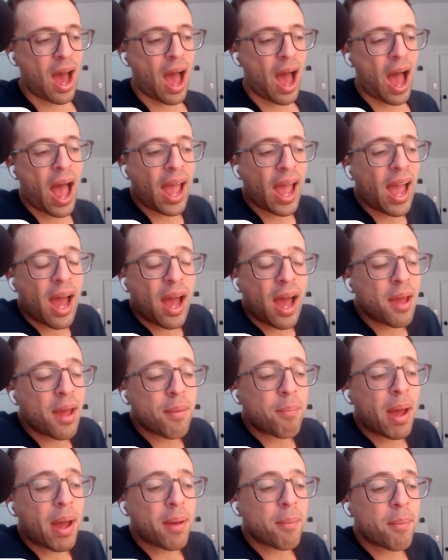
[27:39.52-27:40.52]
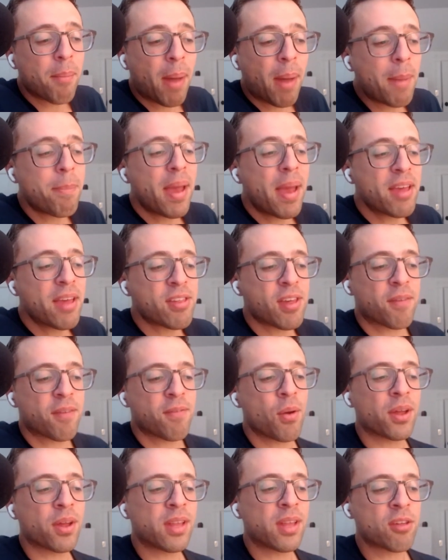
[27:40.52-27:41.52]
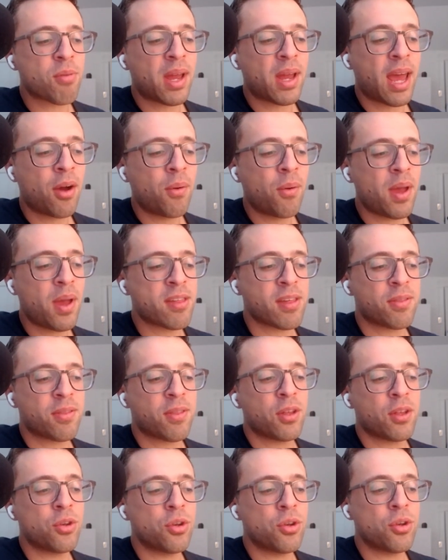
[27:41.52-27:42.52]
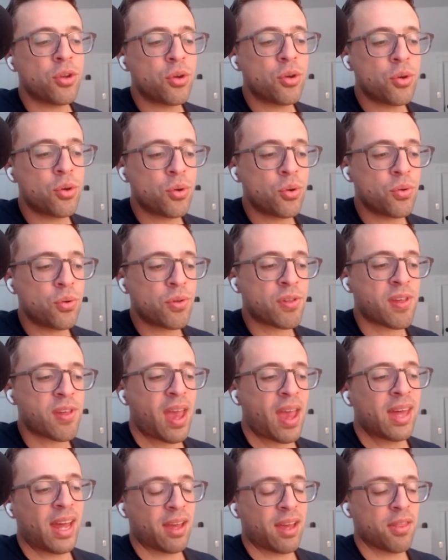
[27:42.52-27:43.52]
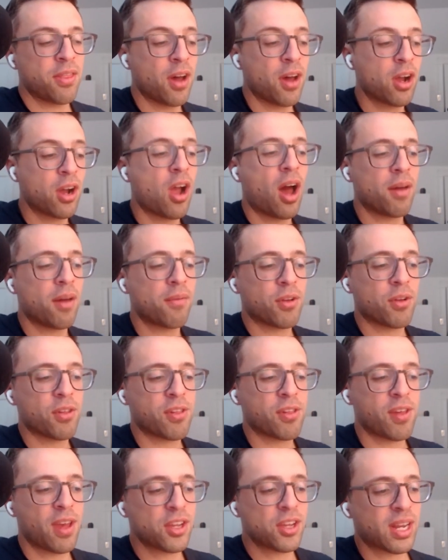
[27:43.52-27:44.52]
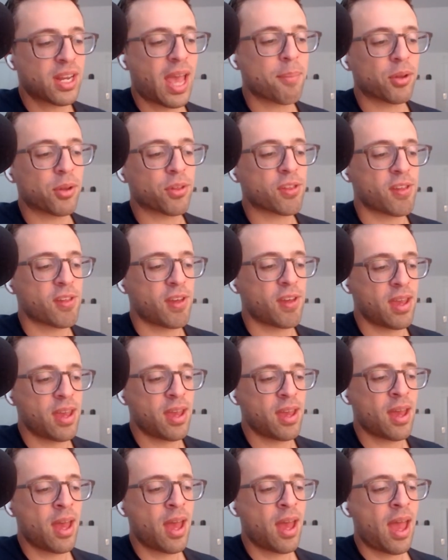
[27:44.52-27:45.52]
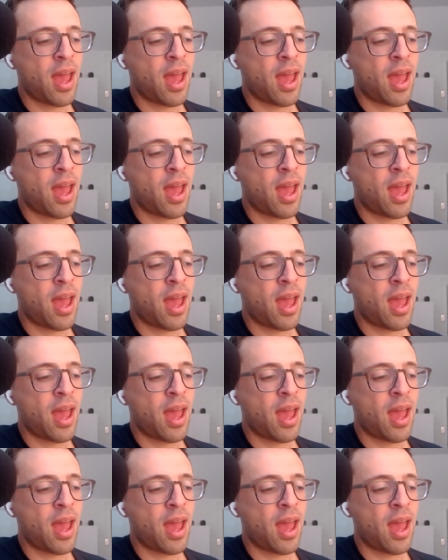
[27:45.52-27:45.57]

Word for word: I, I, my my basic view on things right now is that the news and like the conversation capital C